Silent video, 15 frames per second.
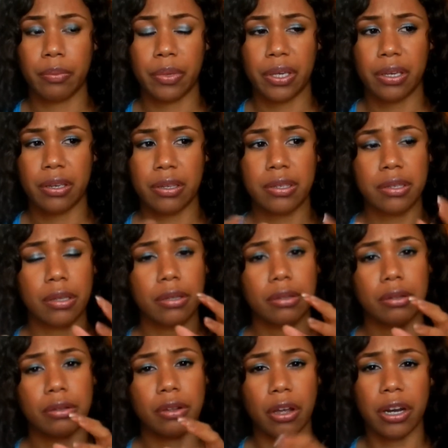because
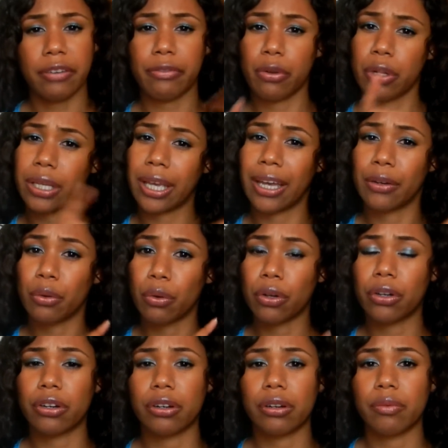not everyone can
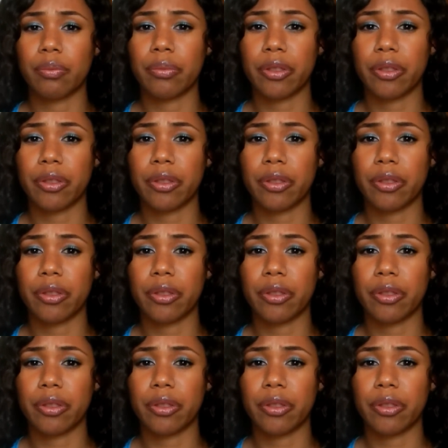order